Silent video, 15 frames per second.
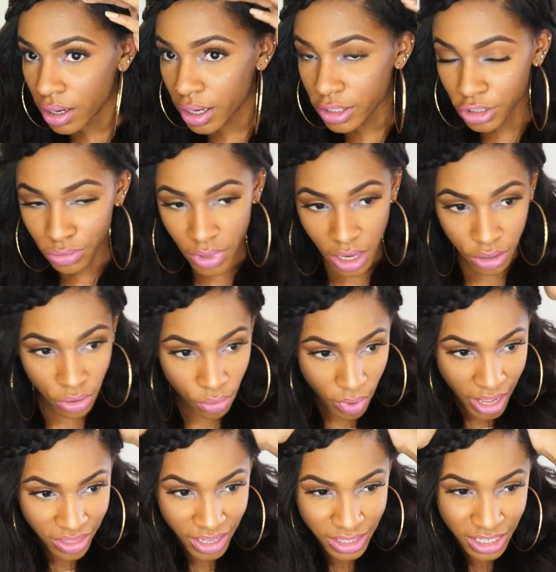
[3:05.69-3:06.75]
I do not know
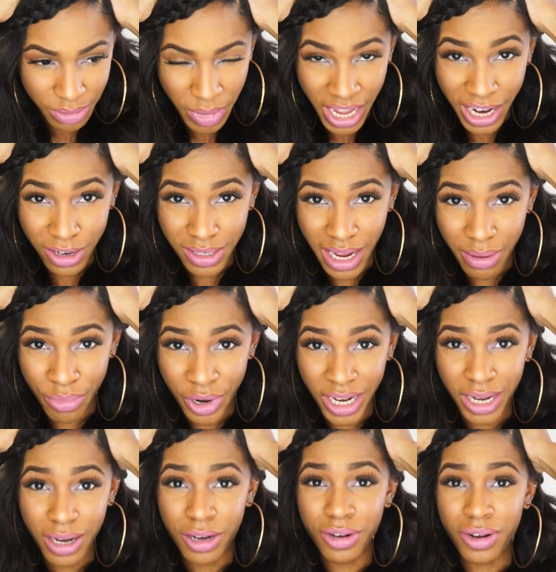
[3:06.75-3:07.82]
why. I think it's because my hair is not
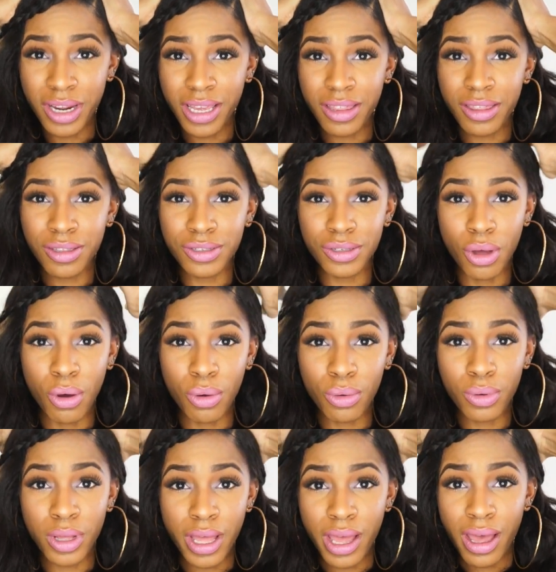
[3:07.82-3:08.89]
braided underneath,
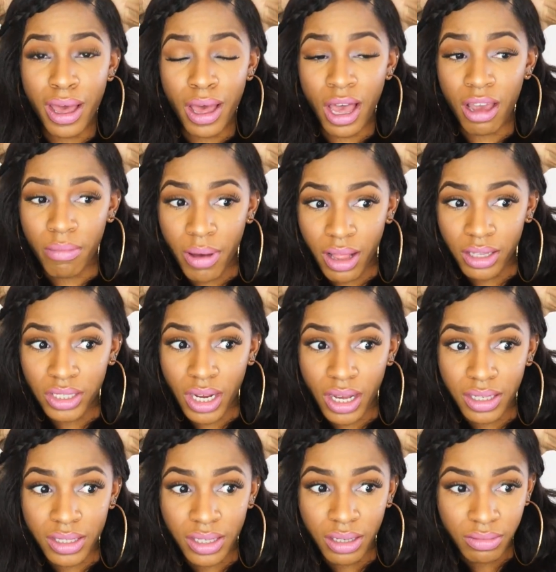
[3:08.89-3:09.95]
so I
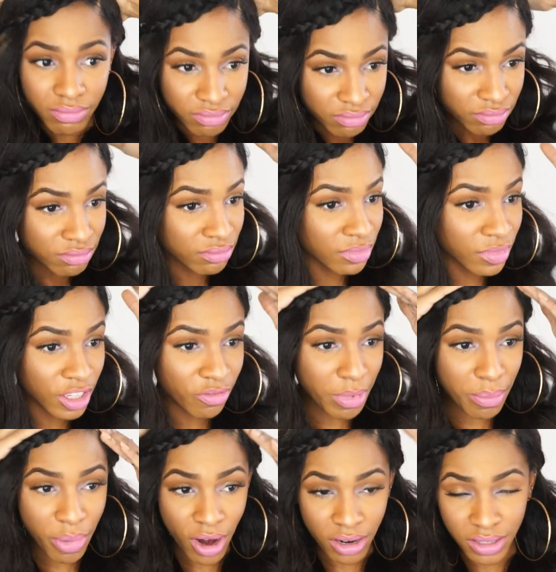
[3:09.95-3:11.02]
apologize if
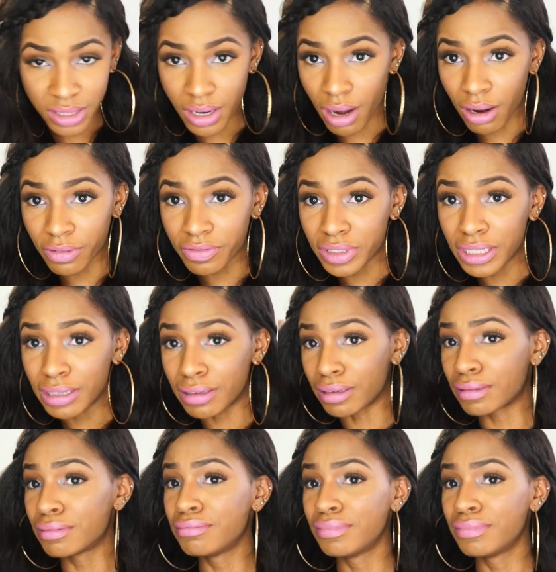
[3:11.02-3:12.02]
my part's not on fleek.